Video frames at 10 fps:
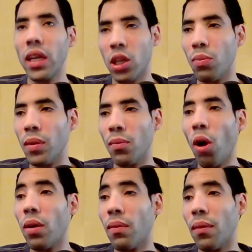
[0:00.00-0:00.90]
is good in
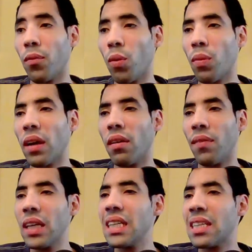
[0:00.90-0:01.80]
Mall, man, For the
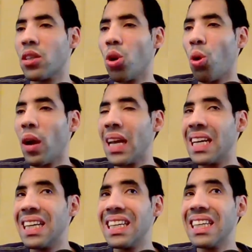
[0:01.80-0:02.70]
Avengers story,
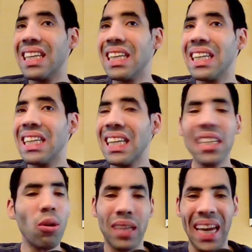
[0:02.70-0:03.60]

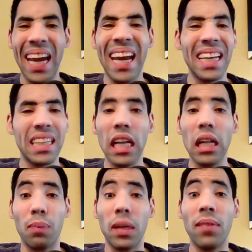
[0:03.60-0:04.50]
it's okay. It's not the
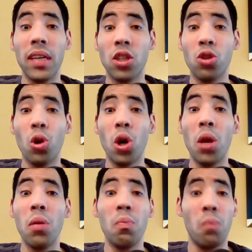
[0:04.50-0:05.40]
better Avengers
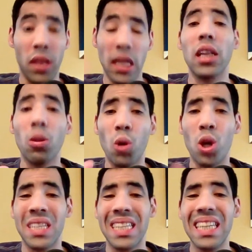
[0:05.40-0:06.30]
story, but not the
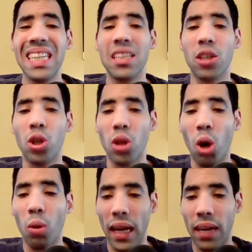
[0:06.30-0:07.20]
worst. It's
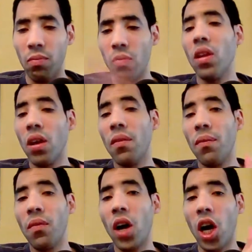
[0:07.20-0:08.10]
okay.
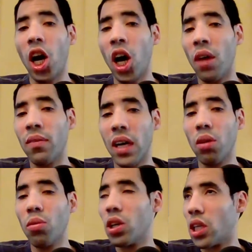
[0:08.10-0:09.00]
Um, well,
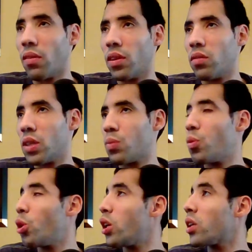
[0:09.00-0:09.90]
hmm. I can't wait to miss
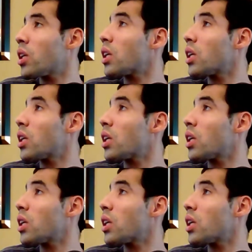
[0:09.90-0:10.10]
board.